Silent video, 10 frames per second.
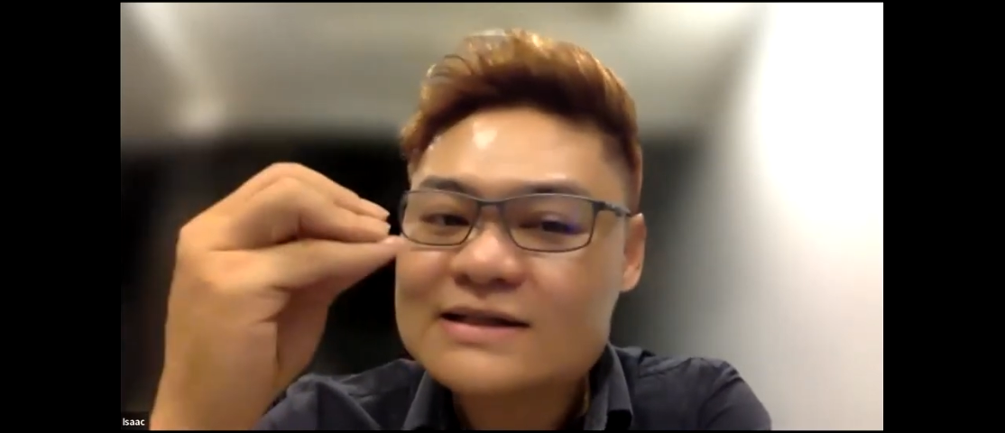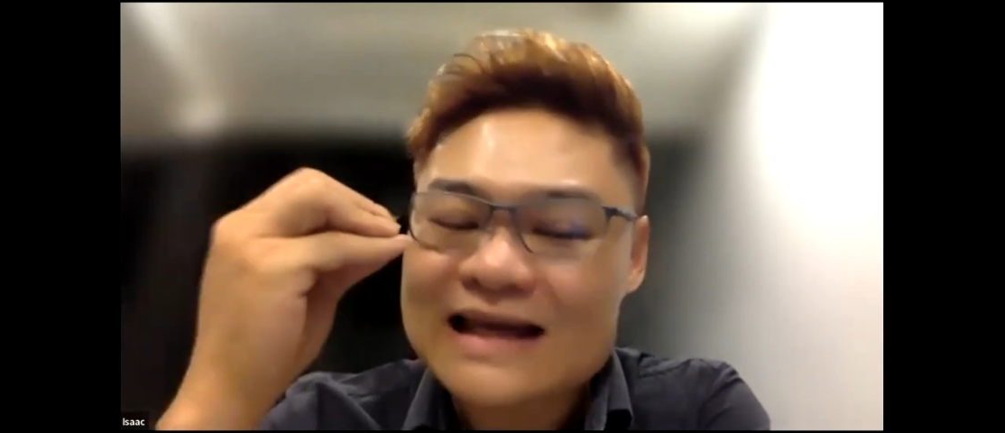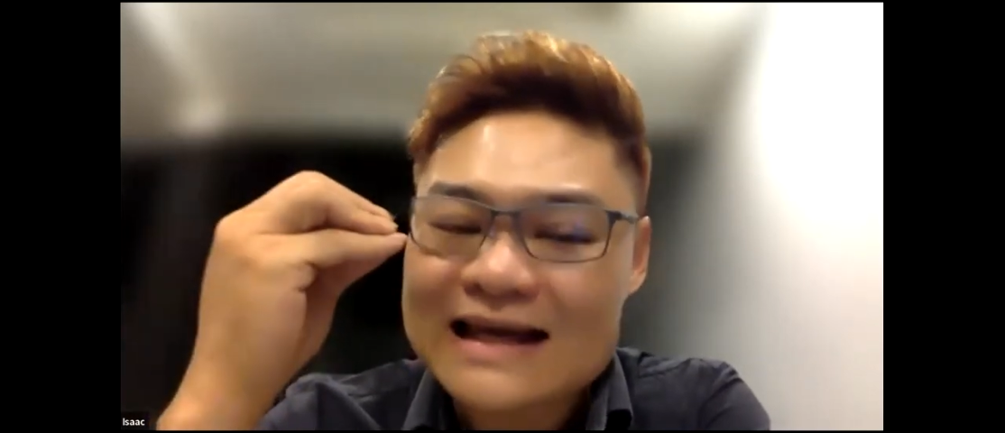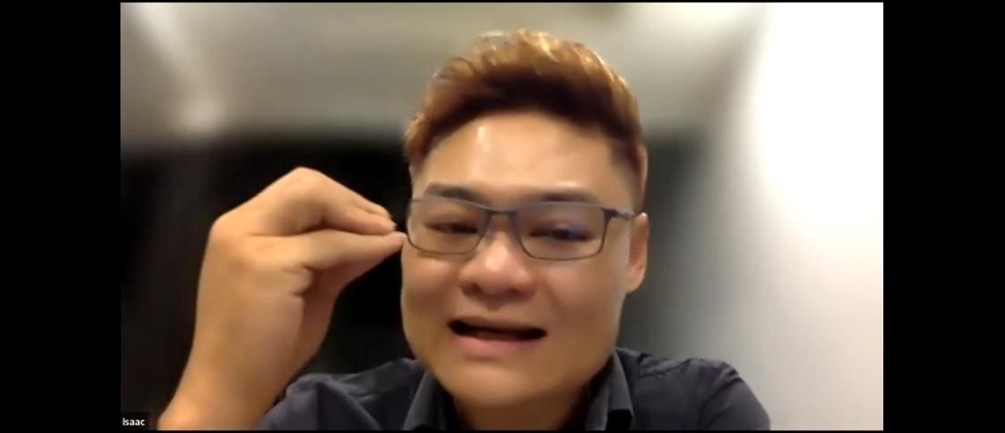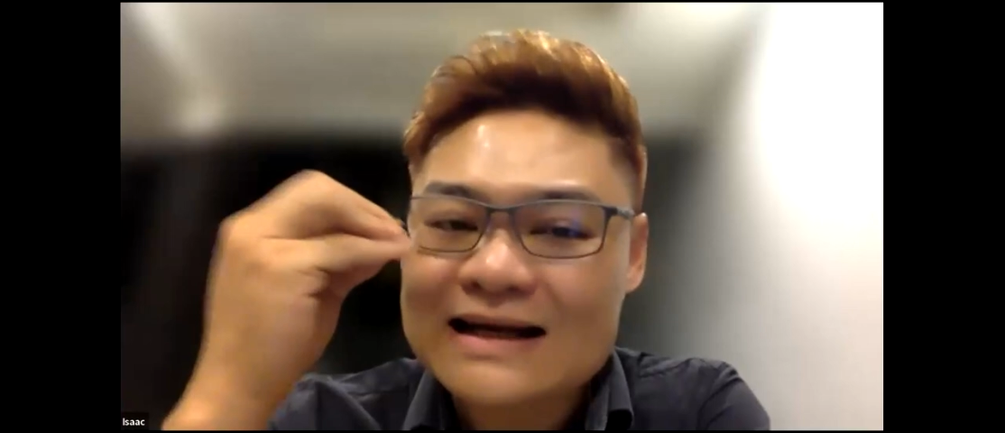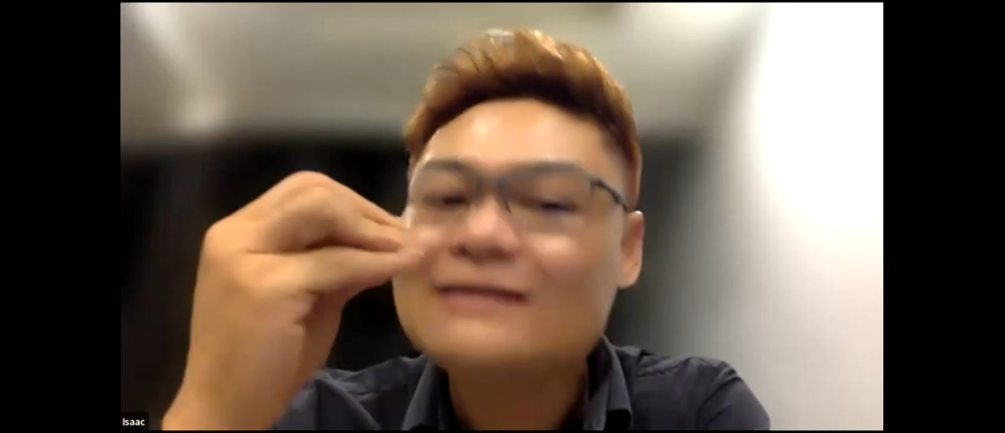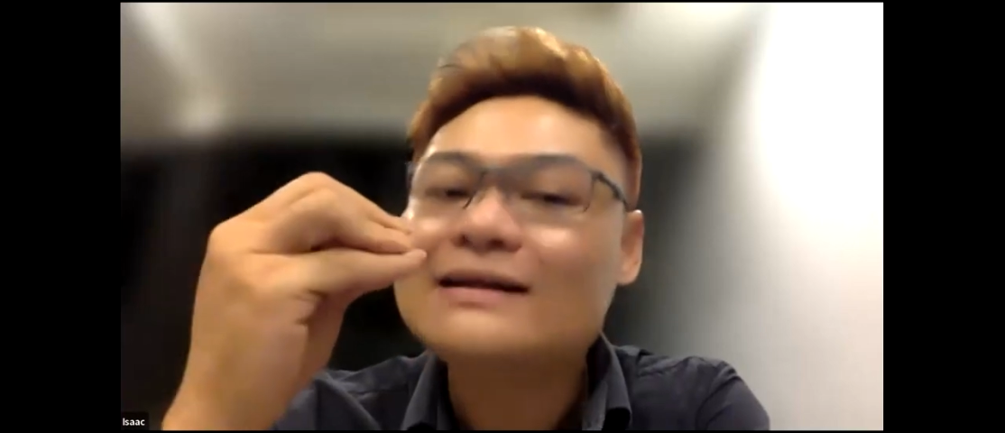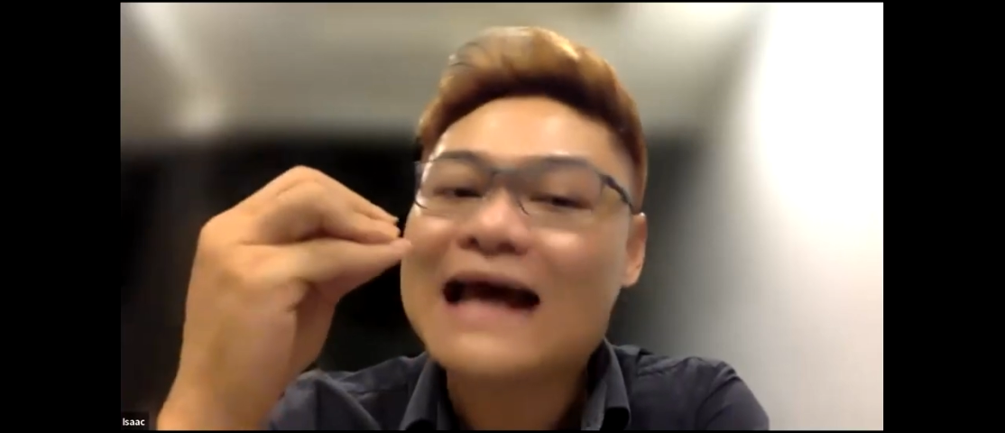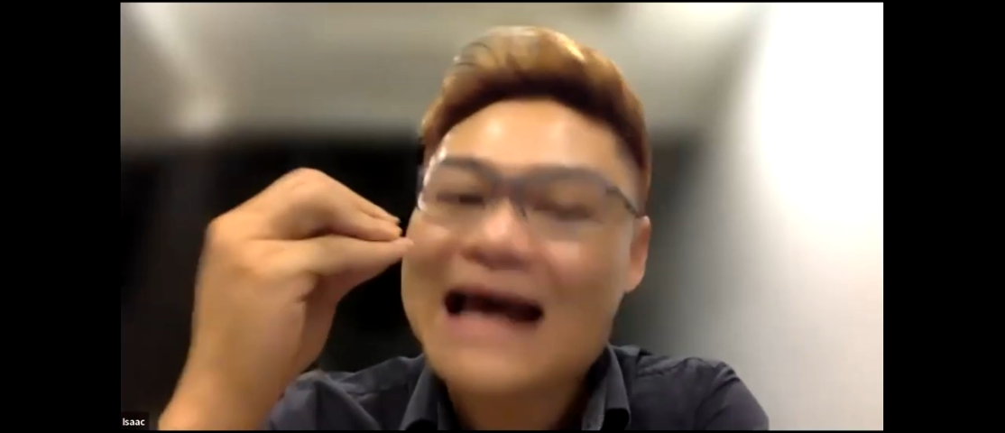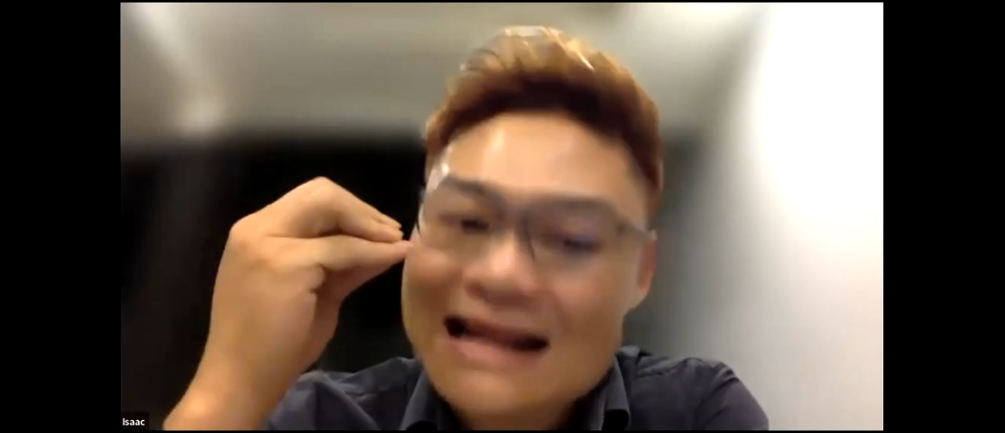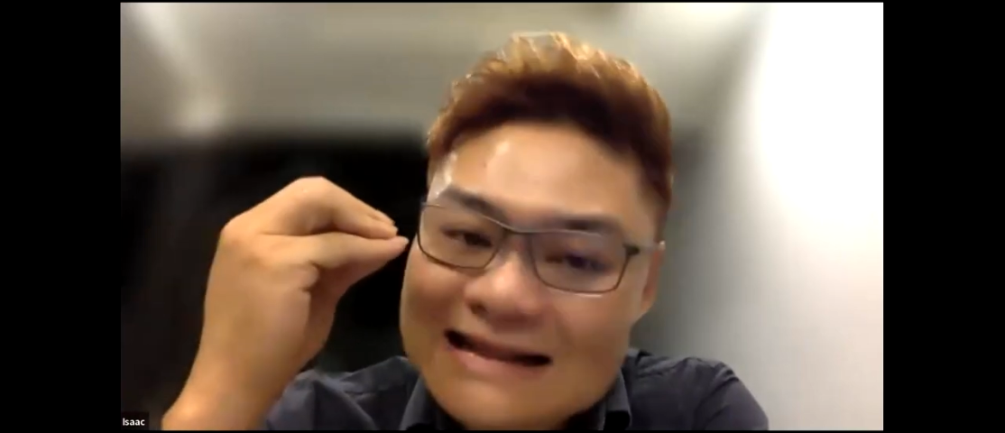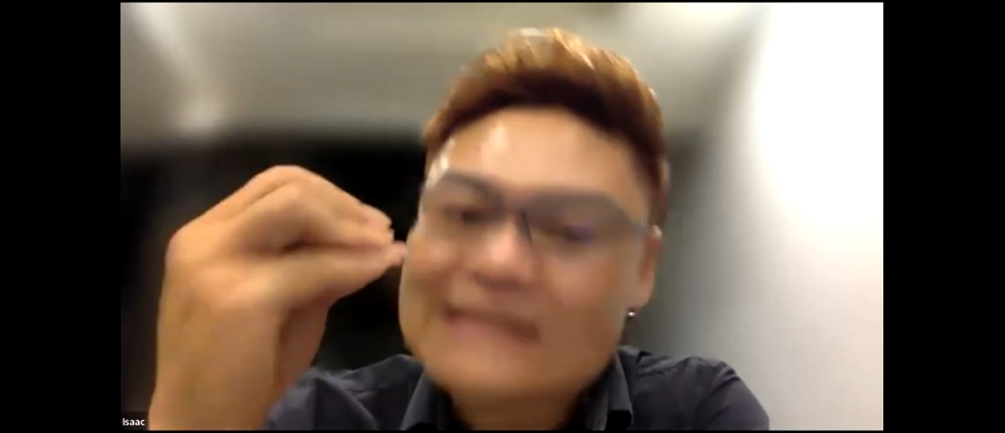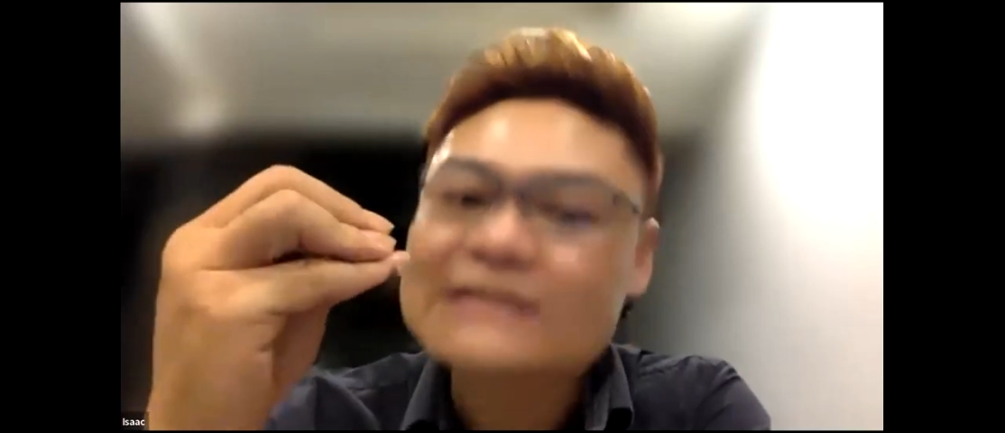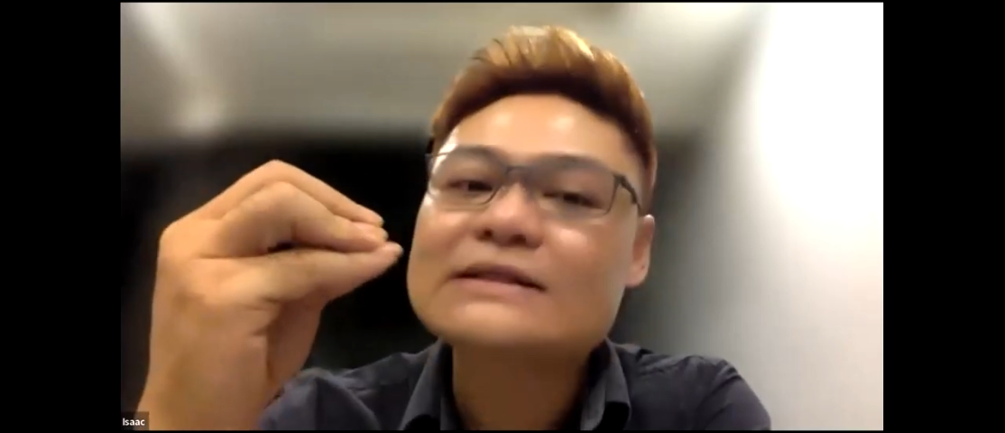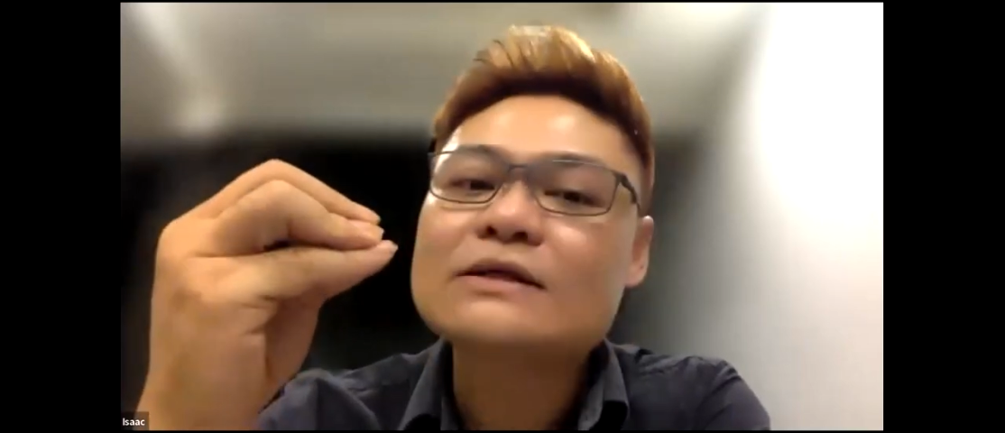they can earn at
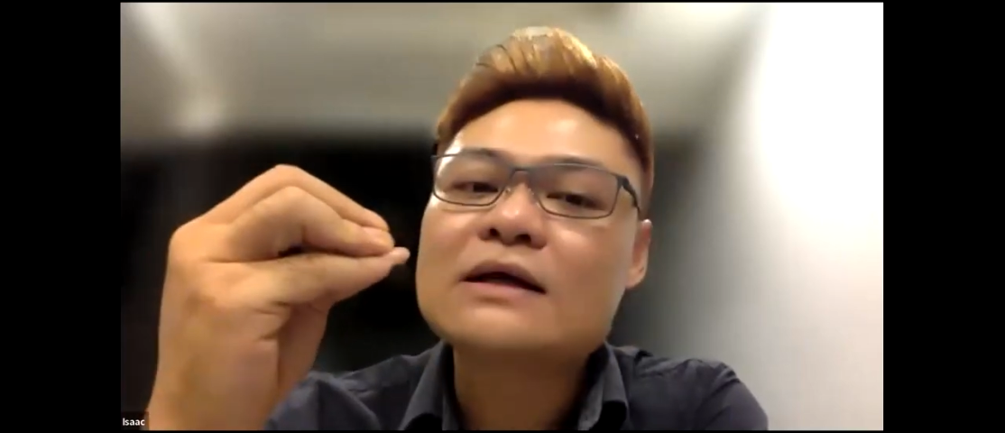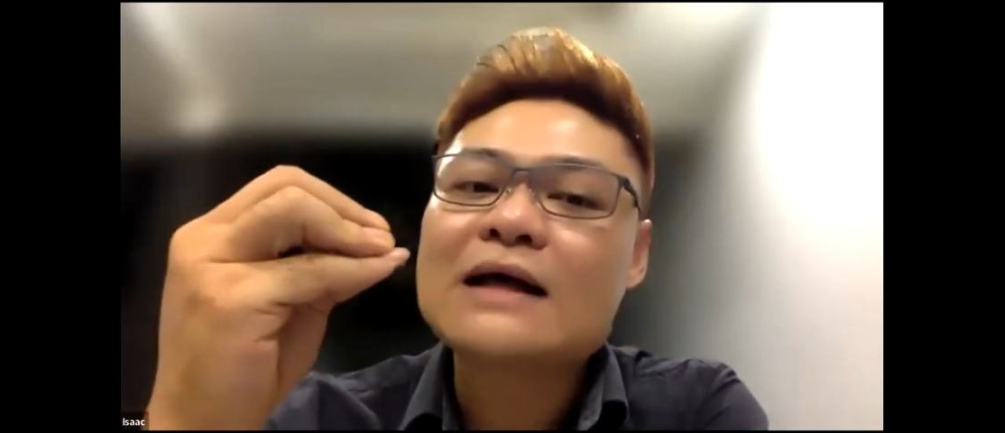least